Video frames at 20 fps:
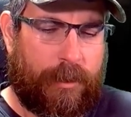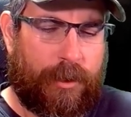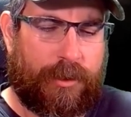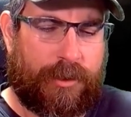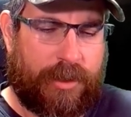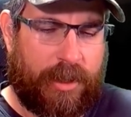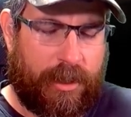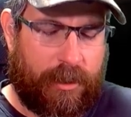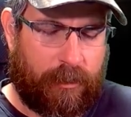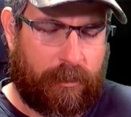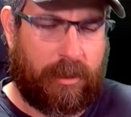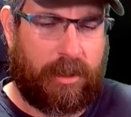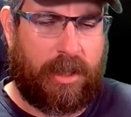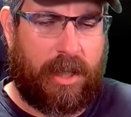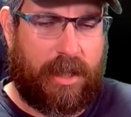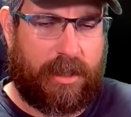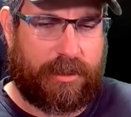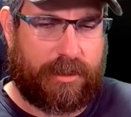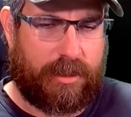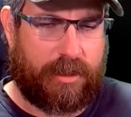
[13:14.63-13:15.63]
you said early
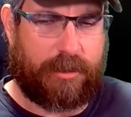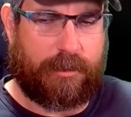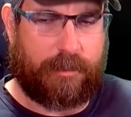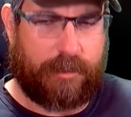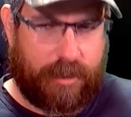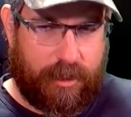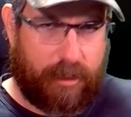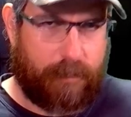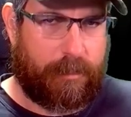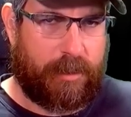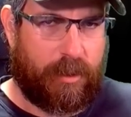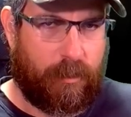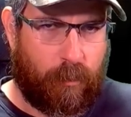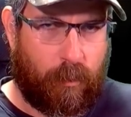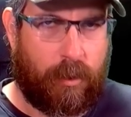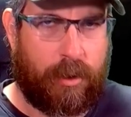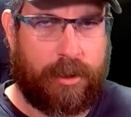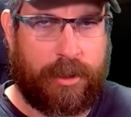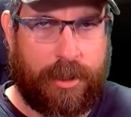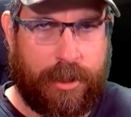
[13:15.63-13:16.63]
access was going to be
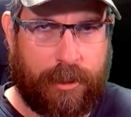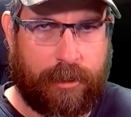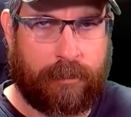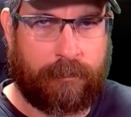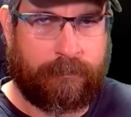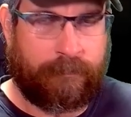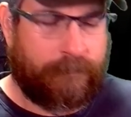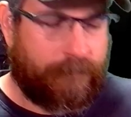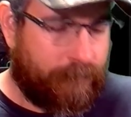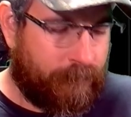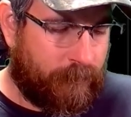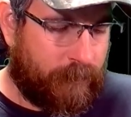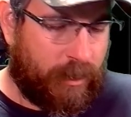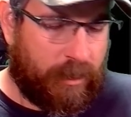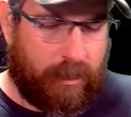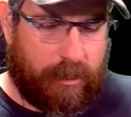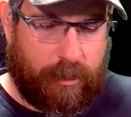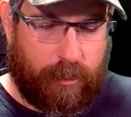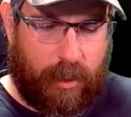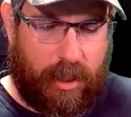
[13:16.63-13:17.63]
1 year.
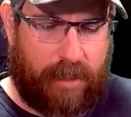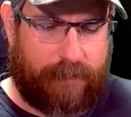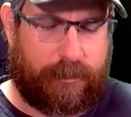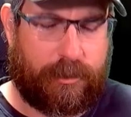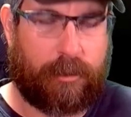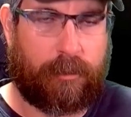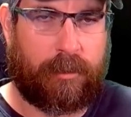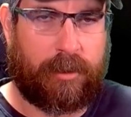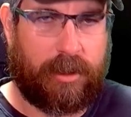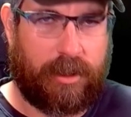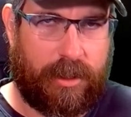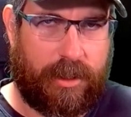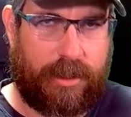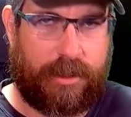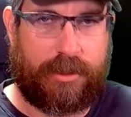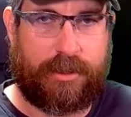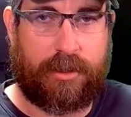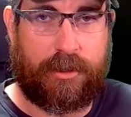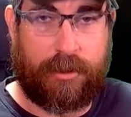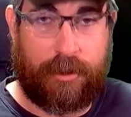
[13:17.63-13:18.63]
You'll have to
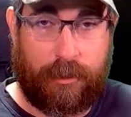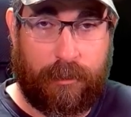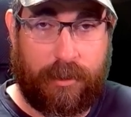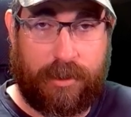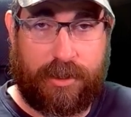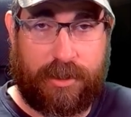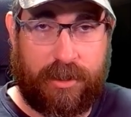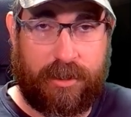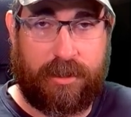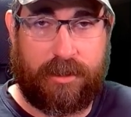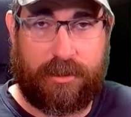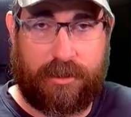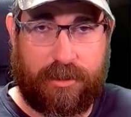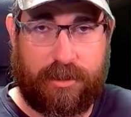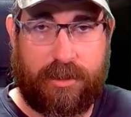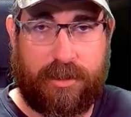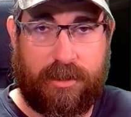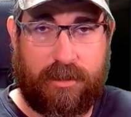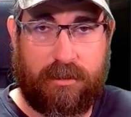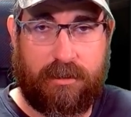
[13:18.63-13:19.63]
release a new
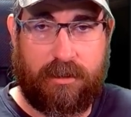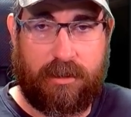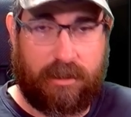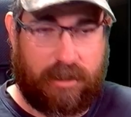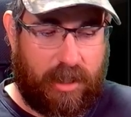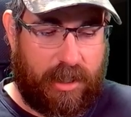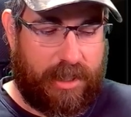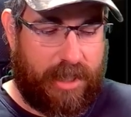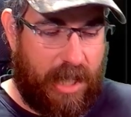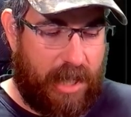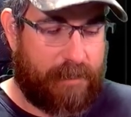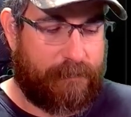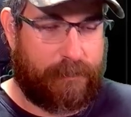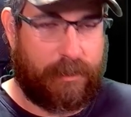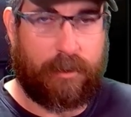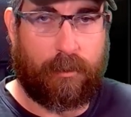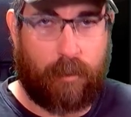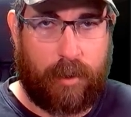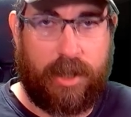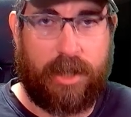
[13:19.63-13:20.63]
ascendancy like
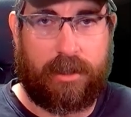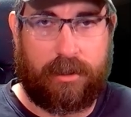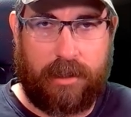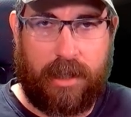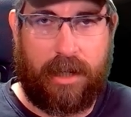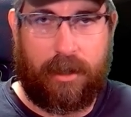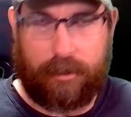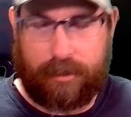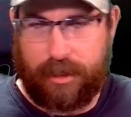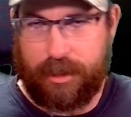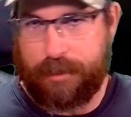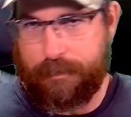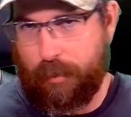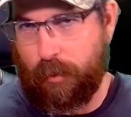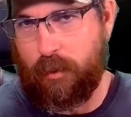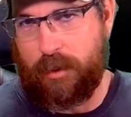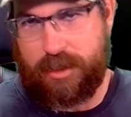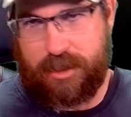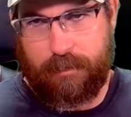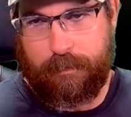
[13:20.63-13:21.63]
every week now at this
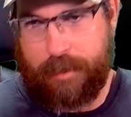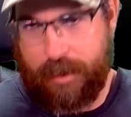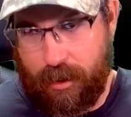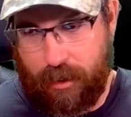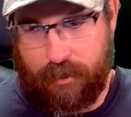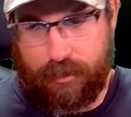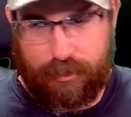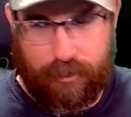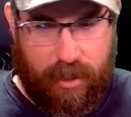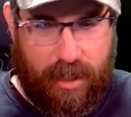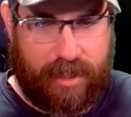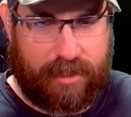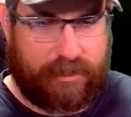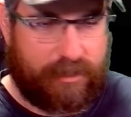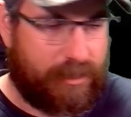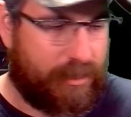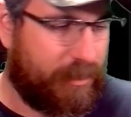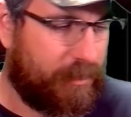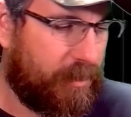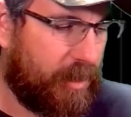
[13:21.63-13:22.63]
point to be on track
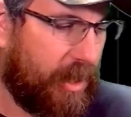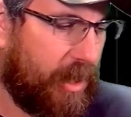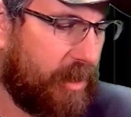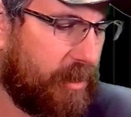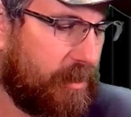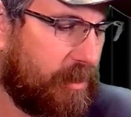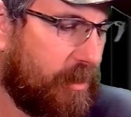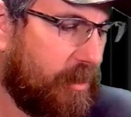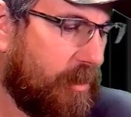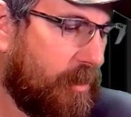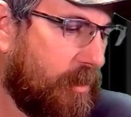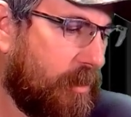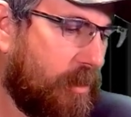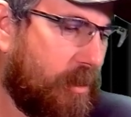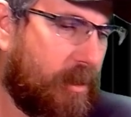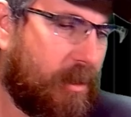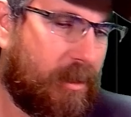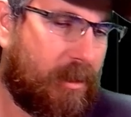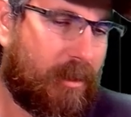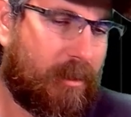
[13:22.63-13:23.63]
to do that.
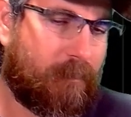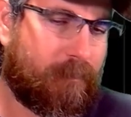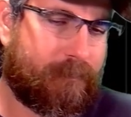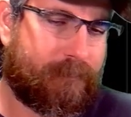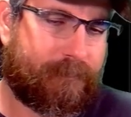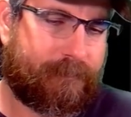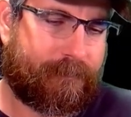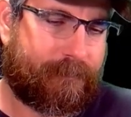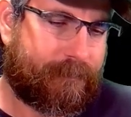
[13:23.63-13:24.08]
So